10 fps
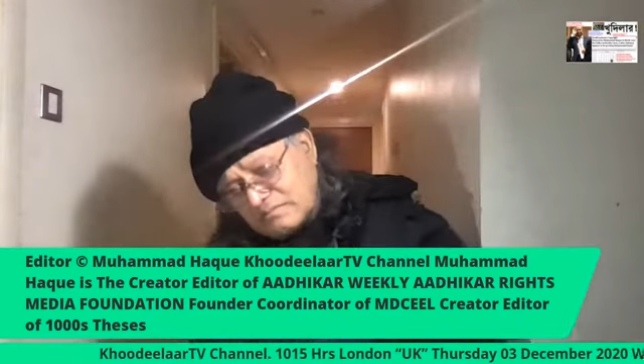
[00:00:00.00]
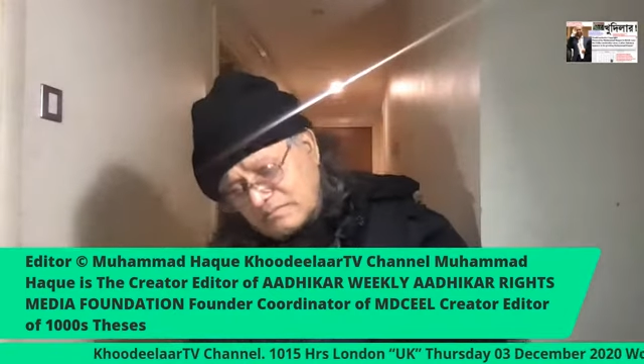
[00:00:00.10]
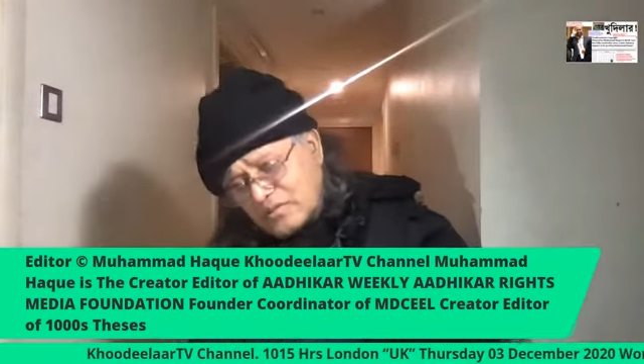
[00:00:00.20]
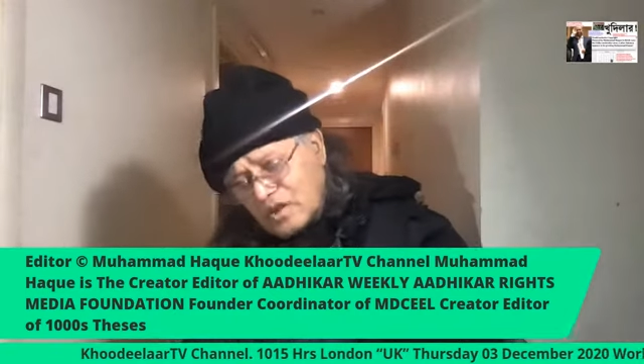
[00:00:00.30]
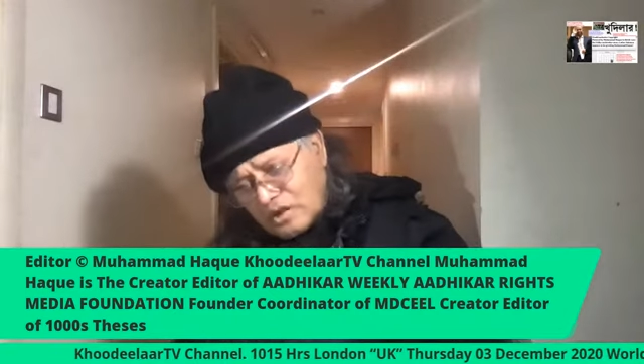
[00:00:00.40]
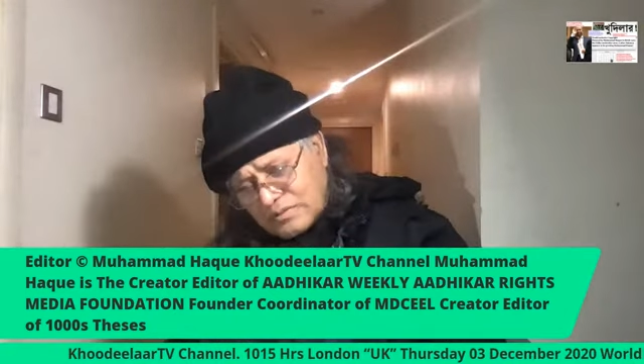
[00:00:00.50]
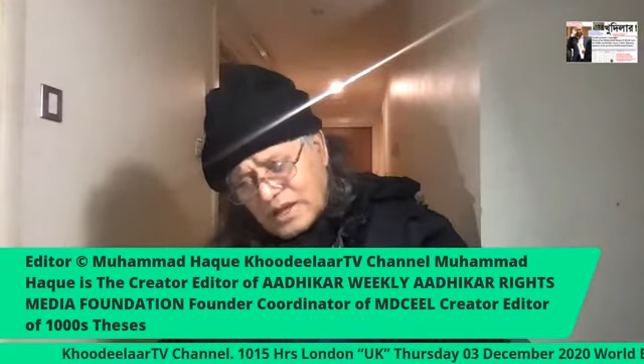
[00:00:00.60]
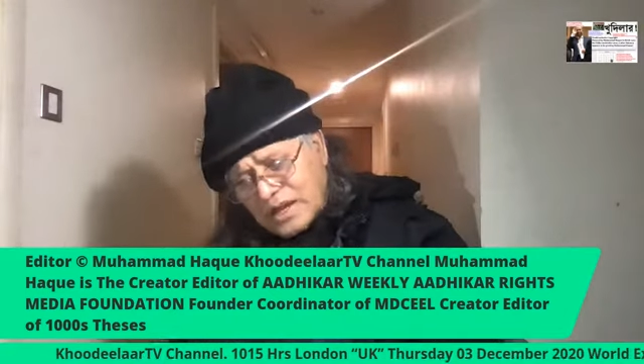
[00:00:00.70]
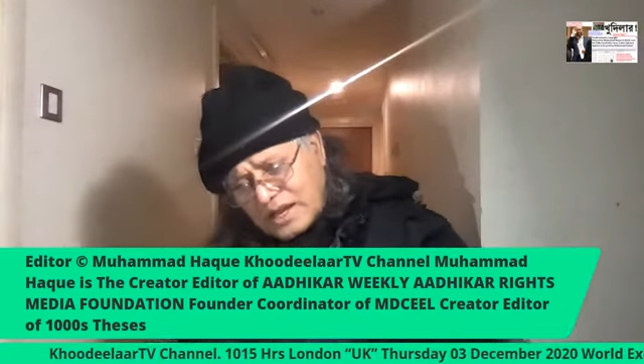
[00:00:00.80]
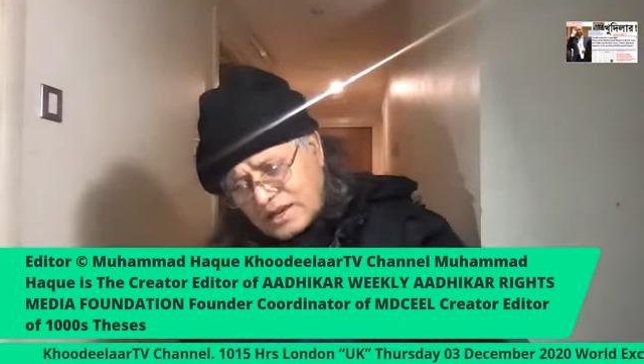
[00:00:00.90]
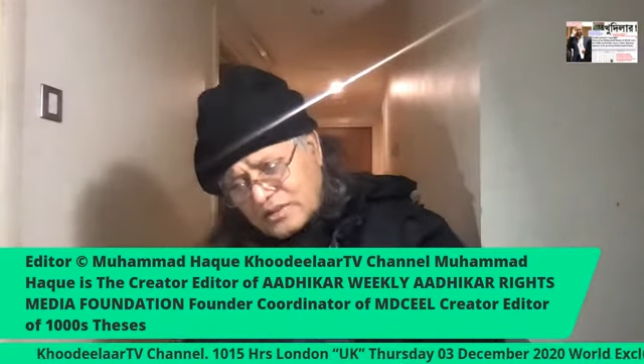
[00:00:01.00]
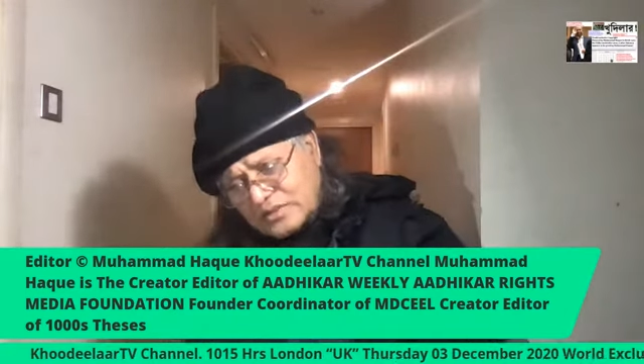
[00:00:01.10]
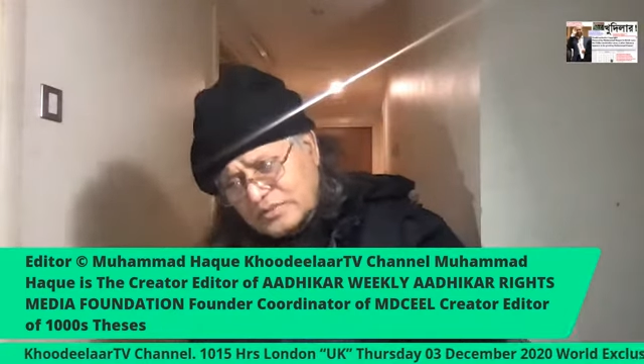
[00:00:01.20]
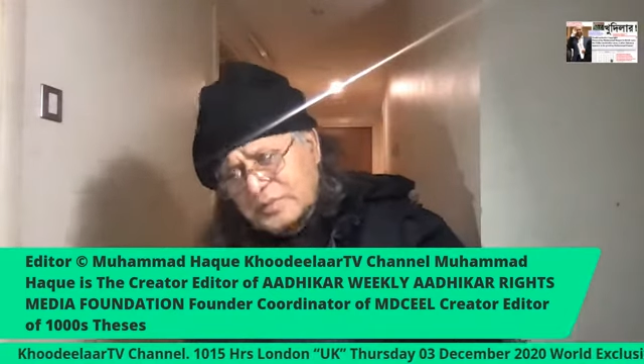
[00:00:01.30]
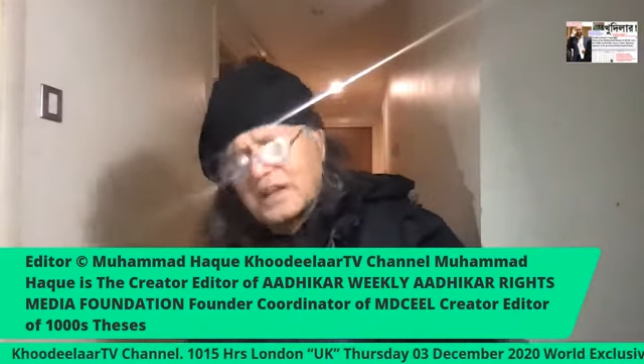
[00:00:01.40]
normal kind of
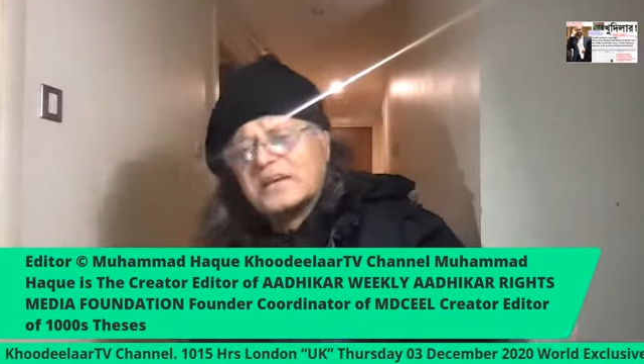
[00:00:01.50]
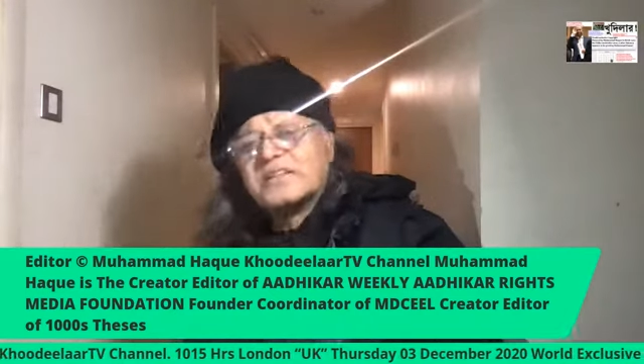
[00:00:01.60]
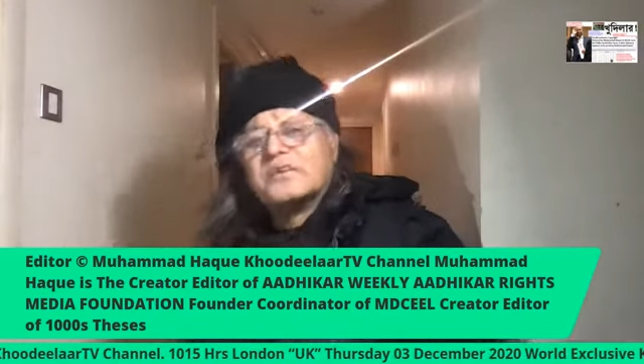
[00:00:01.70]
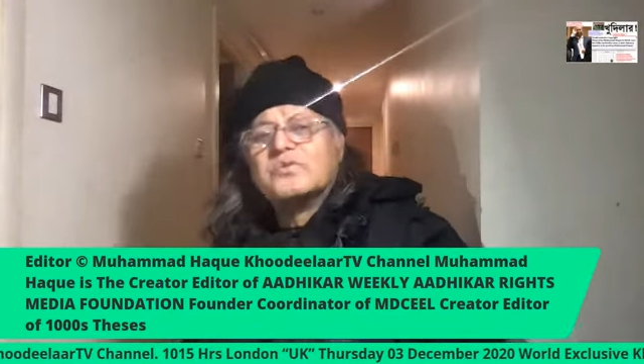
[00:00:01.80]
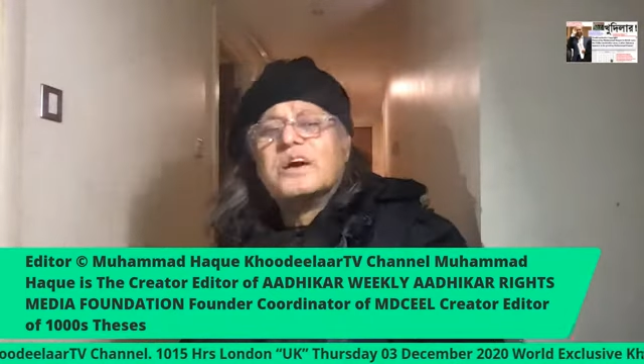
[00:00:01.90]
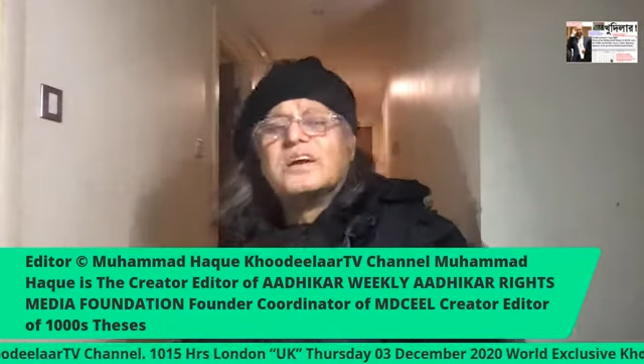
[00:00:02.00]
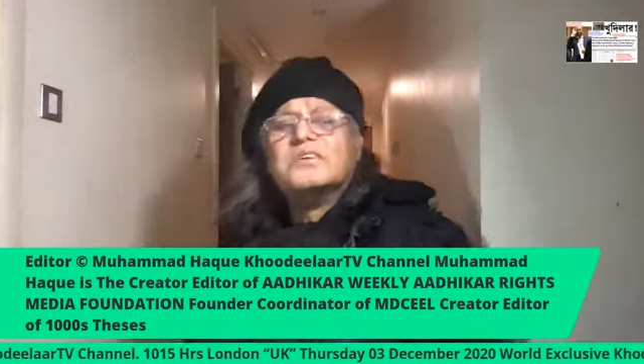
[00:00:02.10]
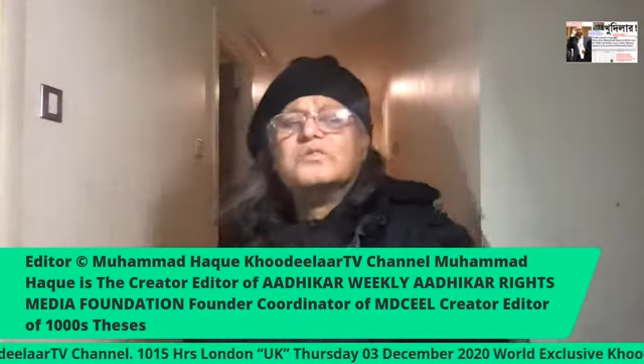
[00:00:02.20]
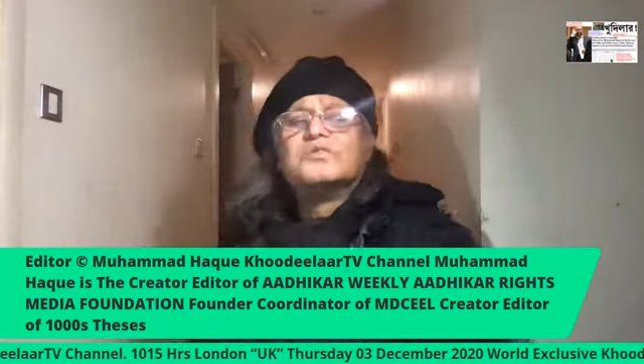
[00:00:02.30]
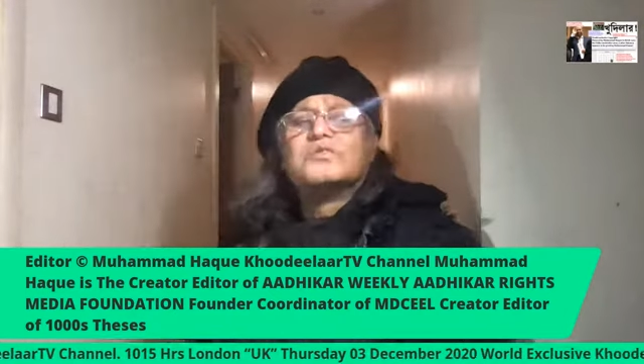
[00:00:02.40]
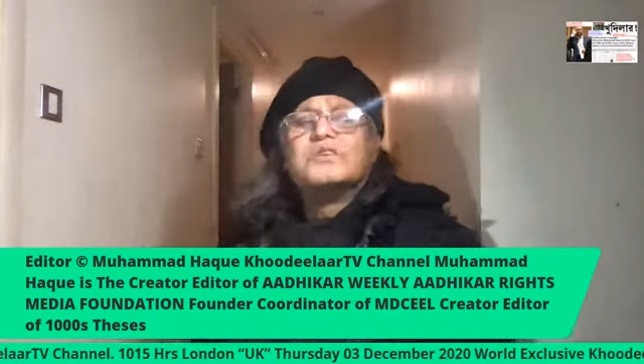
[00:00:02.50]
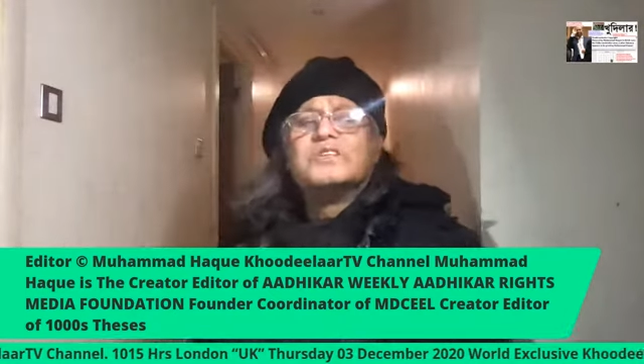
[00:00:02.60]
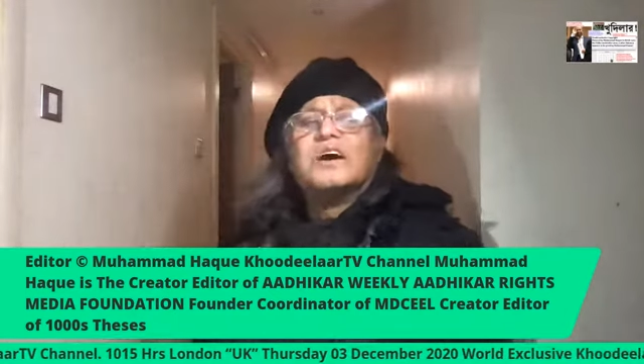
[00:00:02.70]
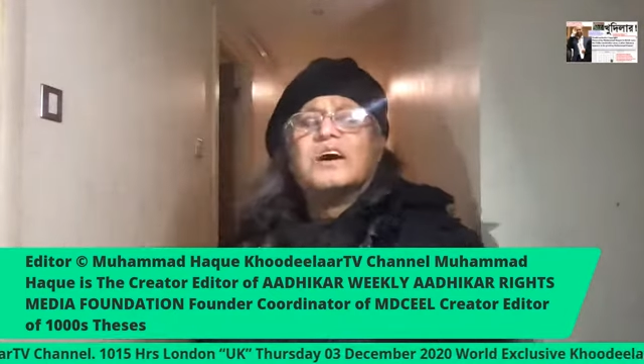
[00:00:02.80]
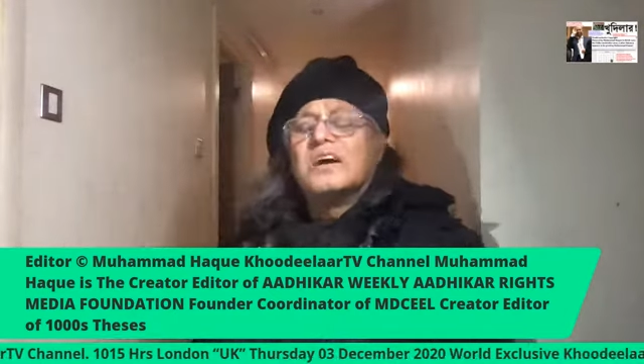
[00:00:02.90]
spelling that we are used to in
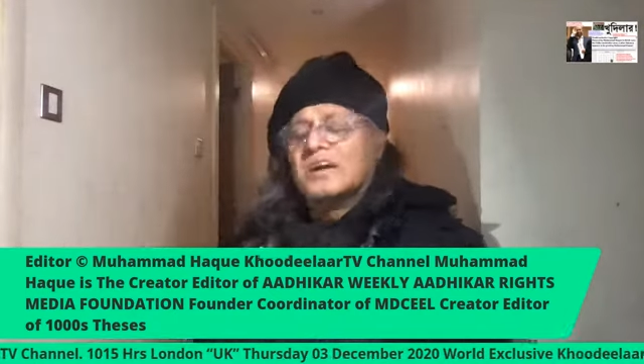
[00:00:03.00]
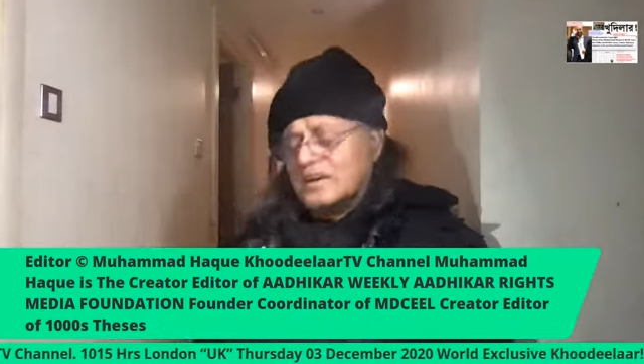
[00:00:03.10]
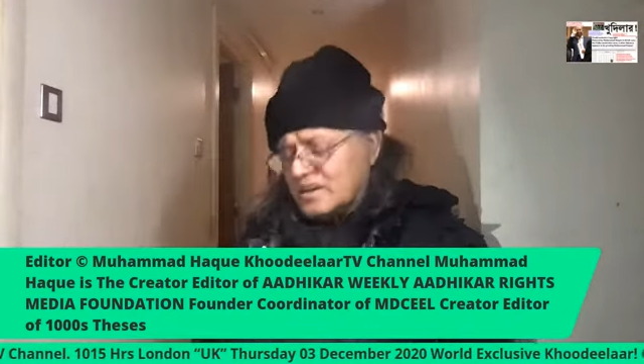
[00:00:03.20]
the